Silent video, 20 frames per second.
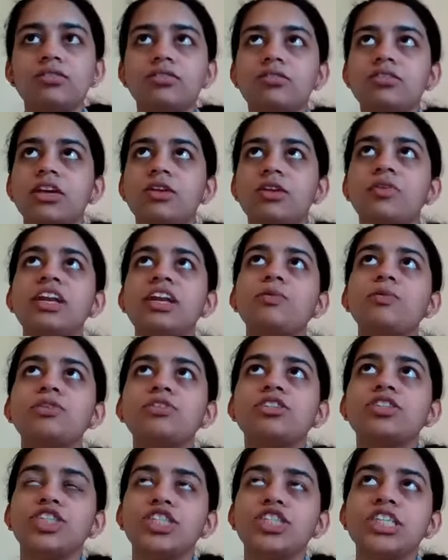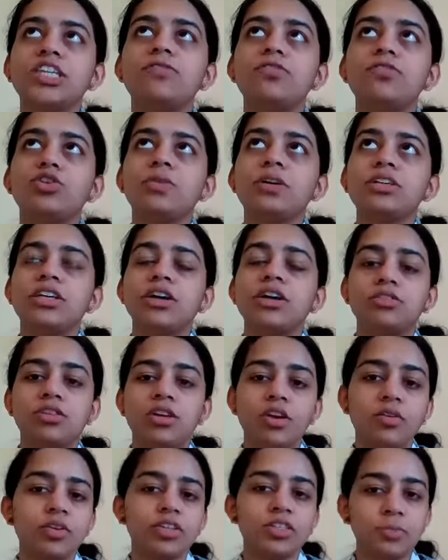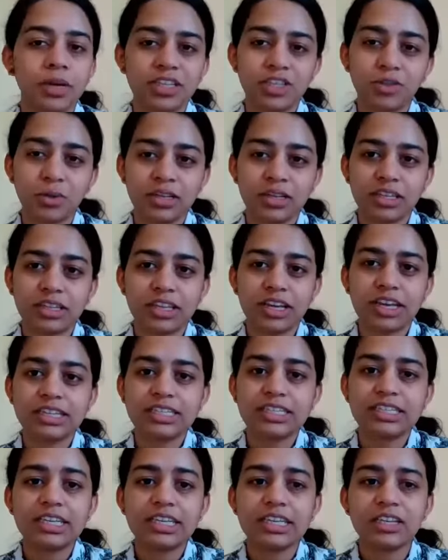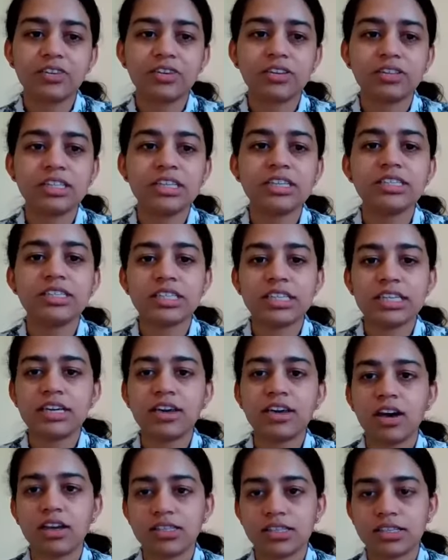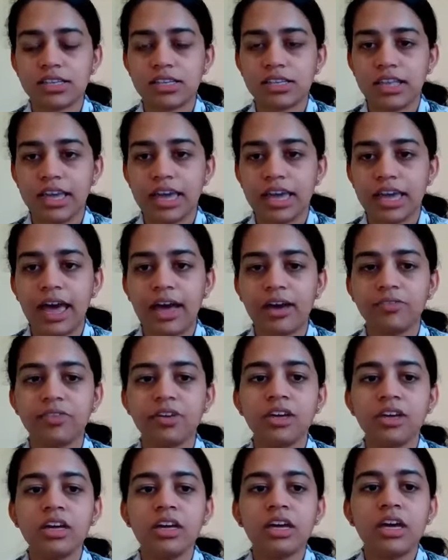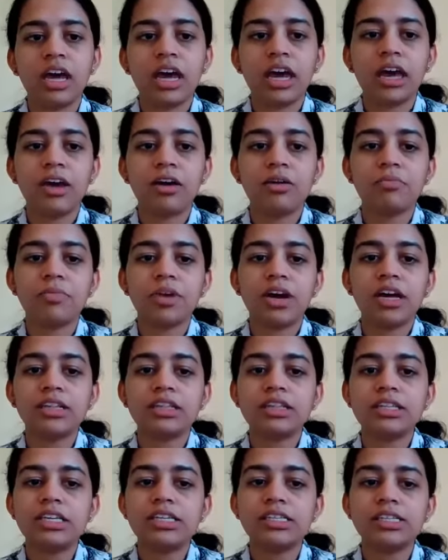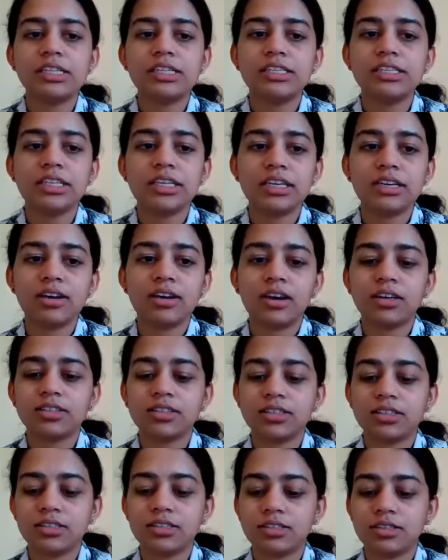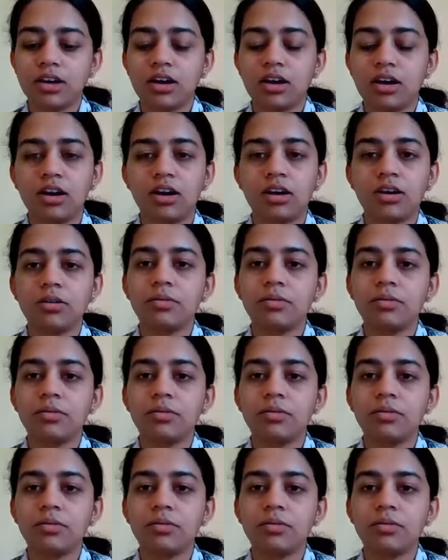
really want to achieve universal health coverage by 2030, and there are 6 key asks that they have. And these 6 key asks are